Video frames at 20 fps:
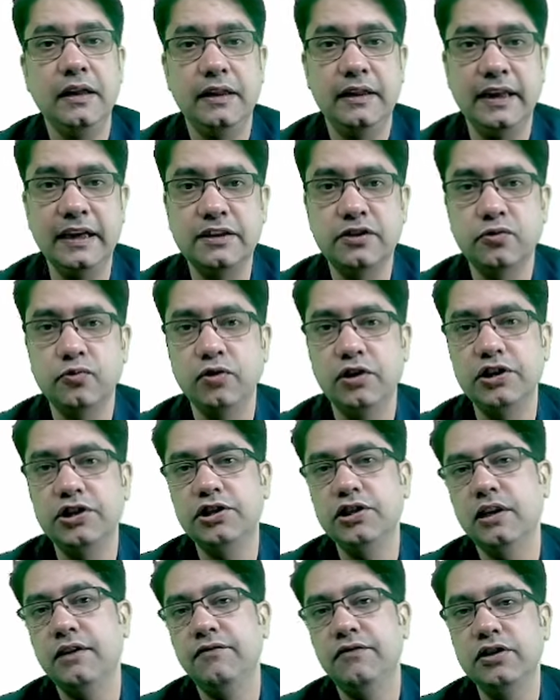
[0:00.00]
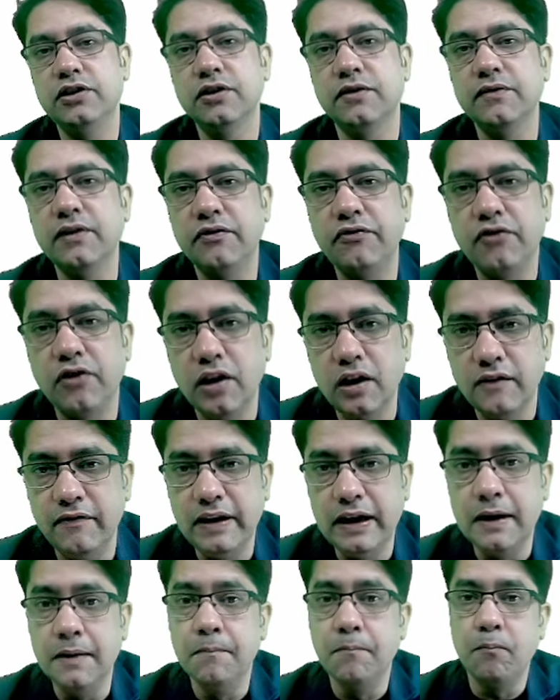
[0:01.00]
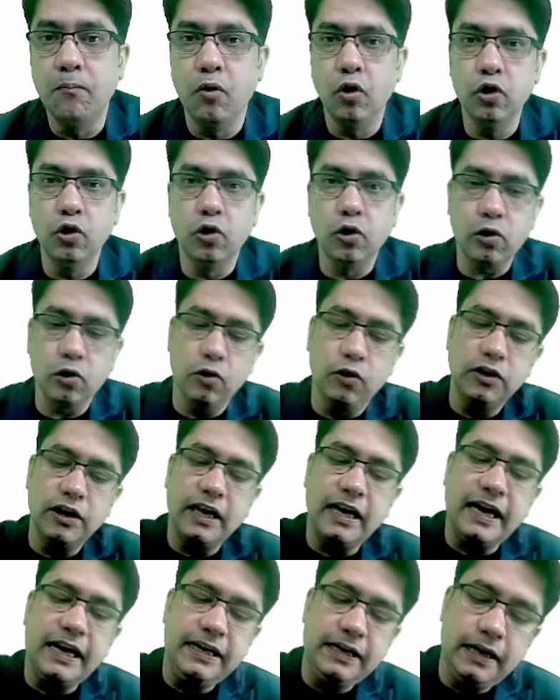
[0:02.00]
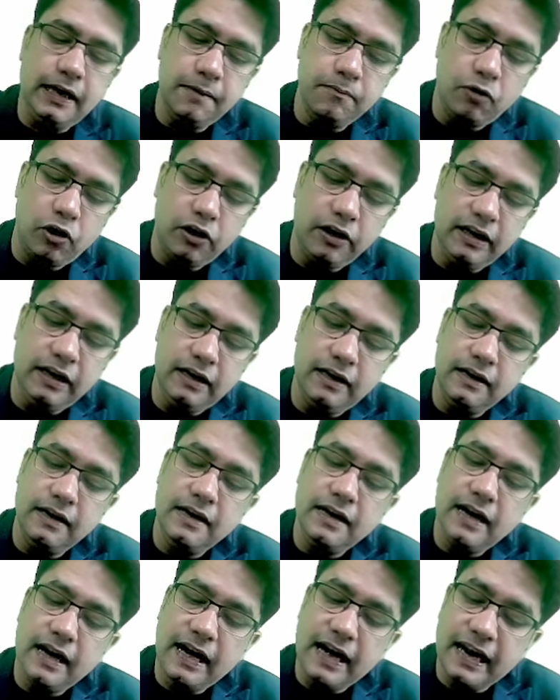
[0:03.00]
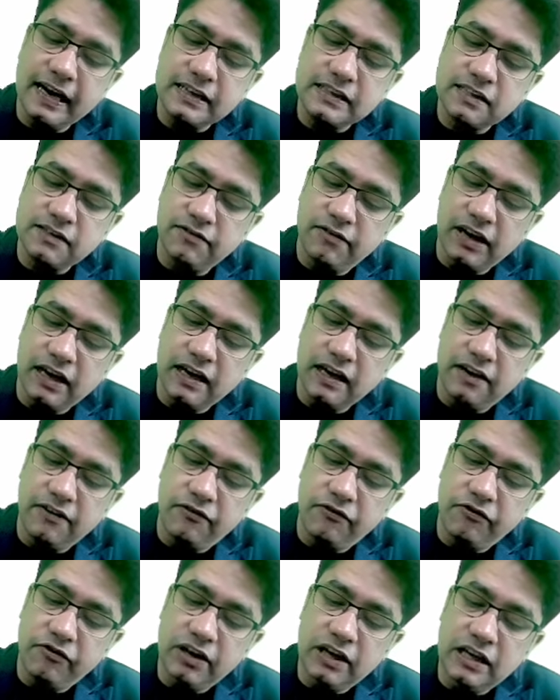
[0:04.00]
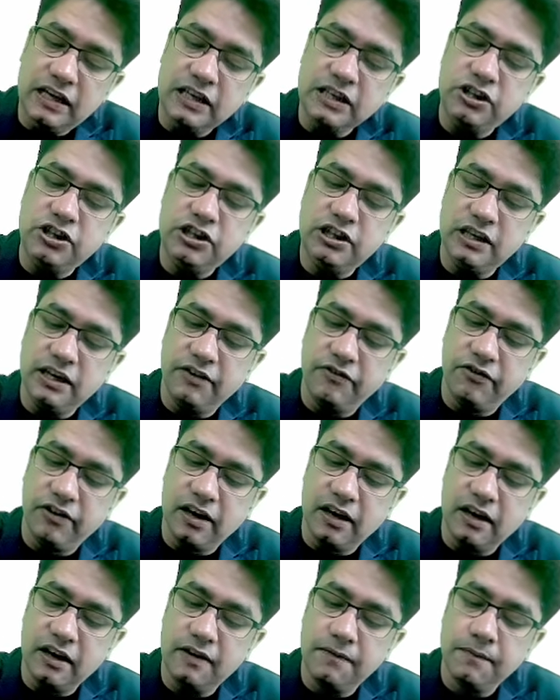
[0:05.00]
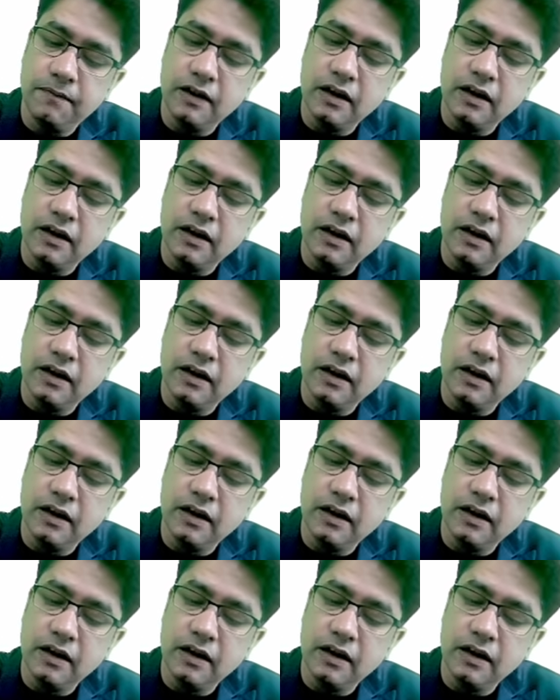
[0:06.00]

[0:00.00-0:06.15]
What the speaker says: Next question, which of the following monoclonal antibody acts via VEGFR?